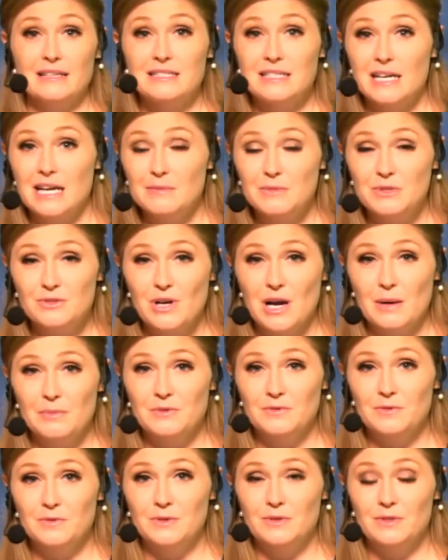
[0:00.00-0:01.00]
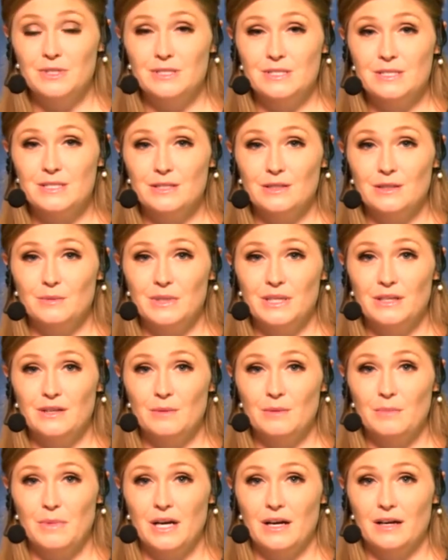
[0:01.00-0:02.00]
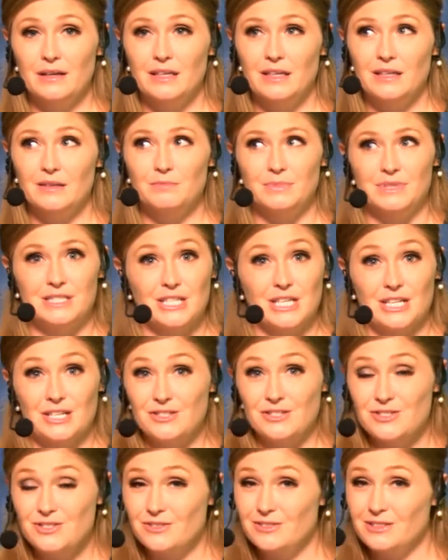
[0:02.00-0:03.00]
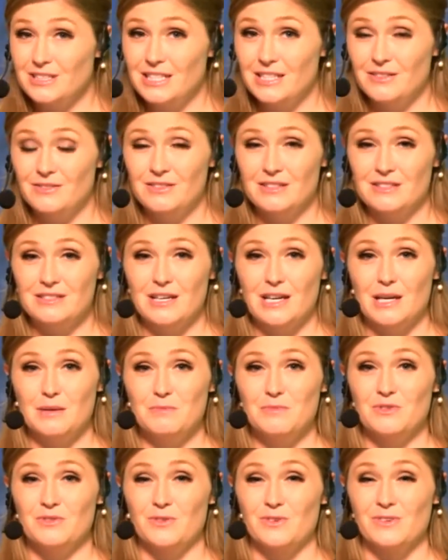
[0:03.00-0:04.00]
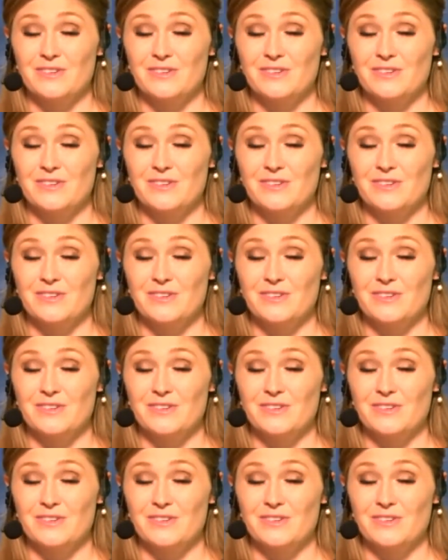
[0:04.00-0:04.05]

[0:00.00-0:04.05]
time you dropped food could still be in your body, potentially even the time before